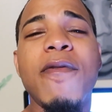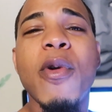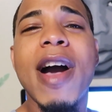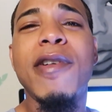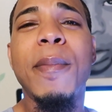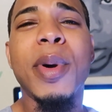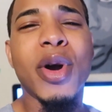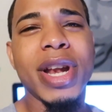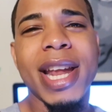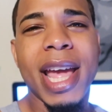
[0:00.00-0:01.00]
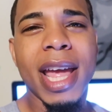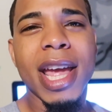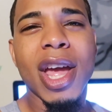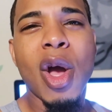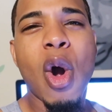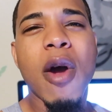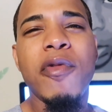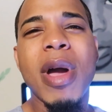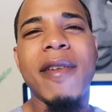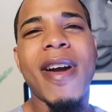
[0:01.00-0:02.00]
if you have a birthday or
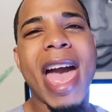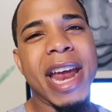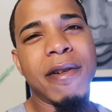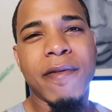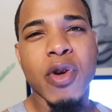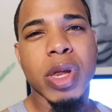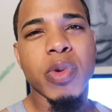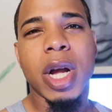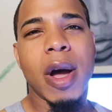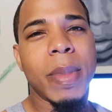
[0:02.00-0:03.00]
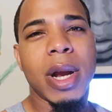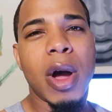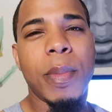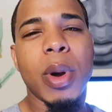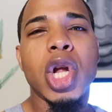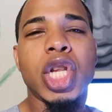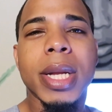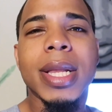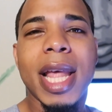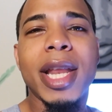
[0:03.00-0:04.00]
if you have an anniversary coming up,
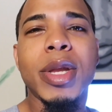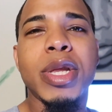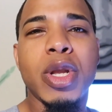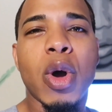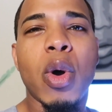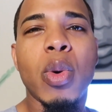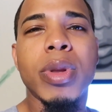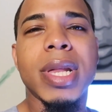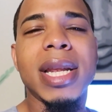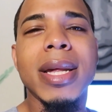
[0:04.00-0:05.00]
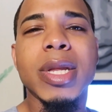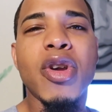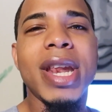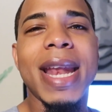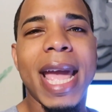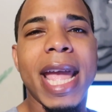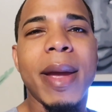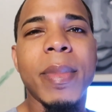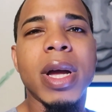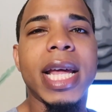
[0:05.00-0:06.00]
just let us know, send us your
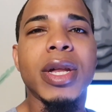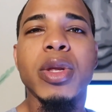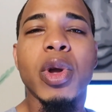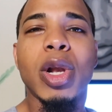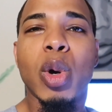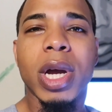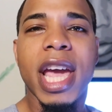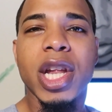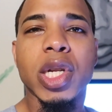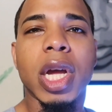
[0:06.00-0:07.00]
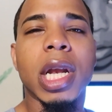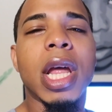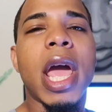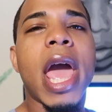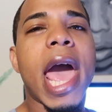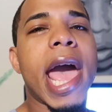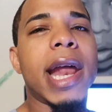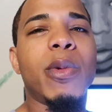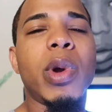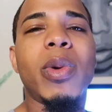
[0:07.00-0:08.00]
name, let us know your location,
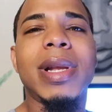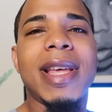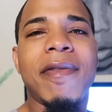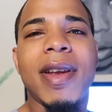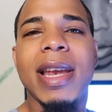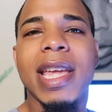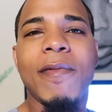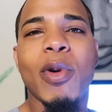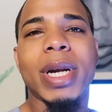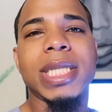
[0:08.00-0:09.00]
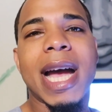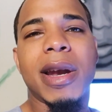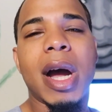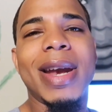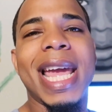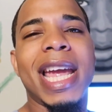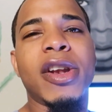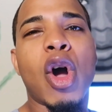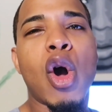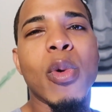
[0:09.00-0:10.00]
and we will definitely give you a shout out
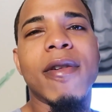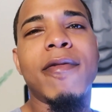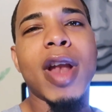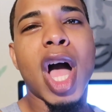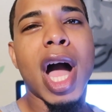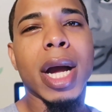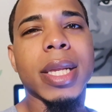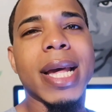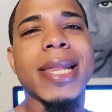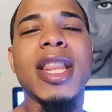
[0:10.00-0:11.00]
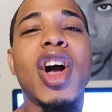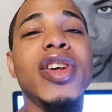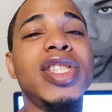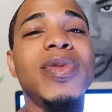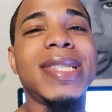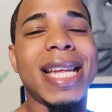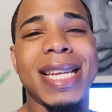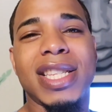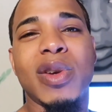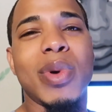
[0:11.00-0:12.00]
in our vlogs. As long as you
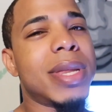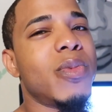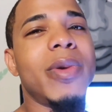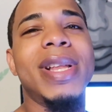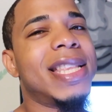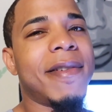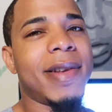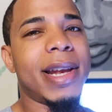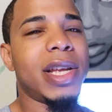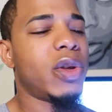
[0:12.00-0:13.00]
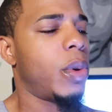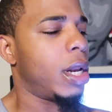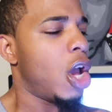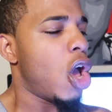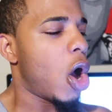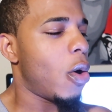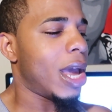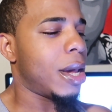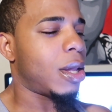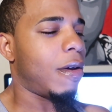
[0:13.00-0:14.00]
send it to us, we will definitely do it.
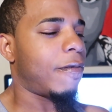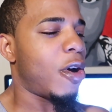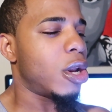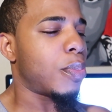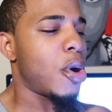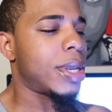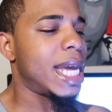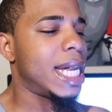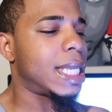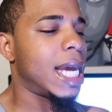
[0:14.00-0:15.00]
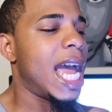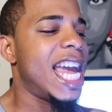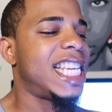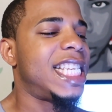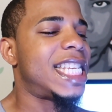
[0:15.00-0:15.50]
Okay, so the first person is